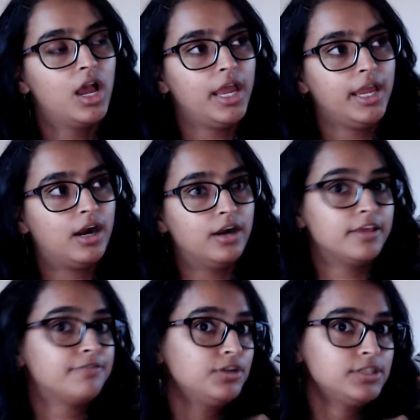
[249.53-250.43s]
Are they
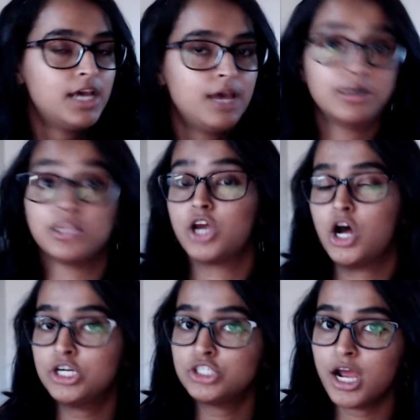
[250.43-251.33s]
full-time? Are they
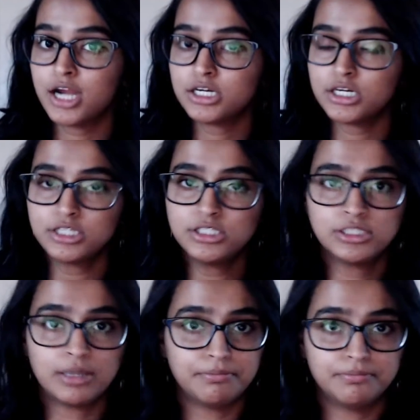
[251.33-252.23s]
contractors?
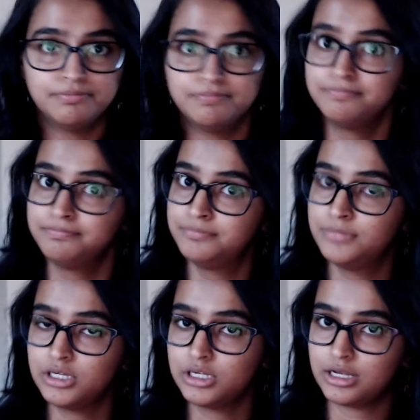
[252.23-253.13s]
Some
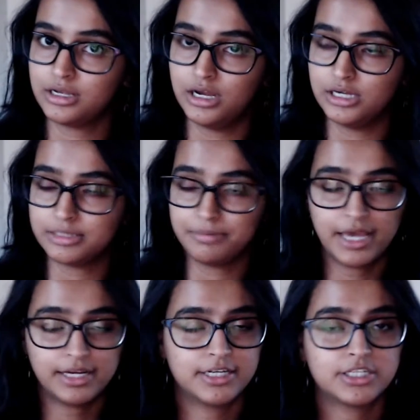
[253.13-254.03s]

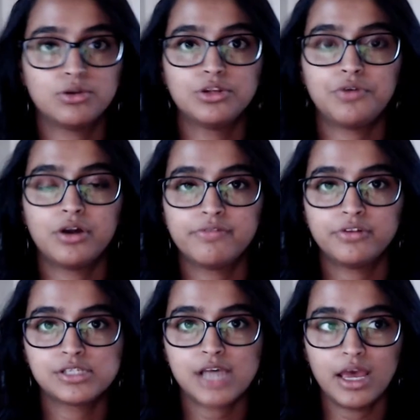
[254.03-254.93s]
candidates only want
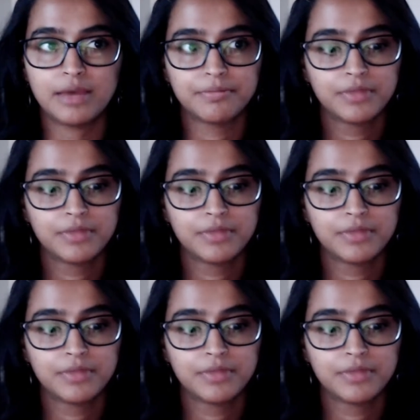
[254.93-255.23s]
full-time.